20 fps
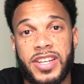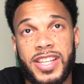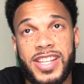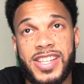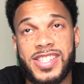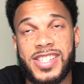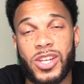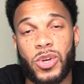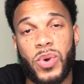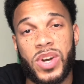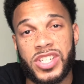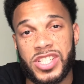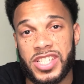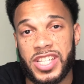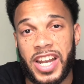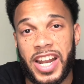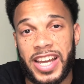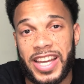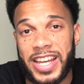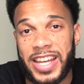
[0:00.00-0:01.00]
This is a question
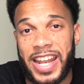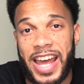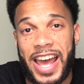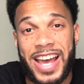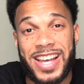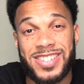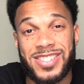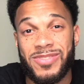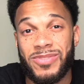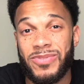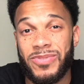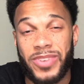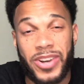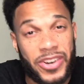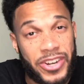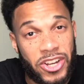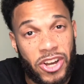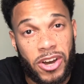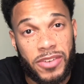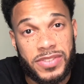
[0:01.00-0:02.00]
that I get asked
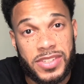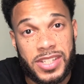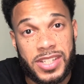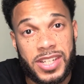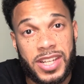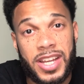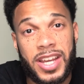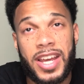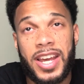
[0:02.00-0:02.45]
very often.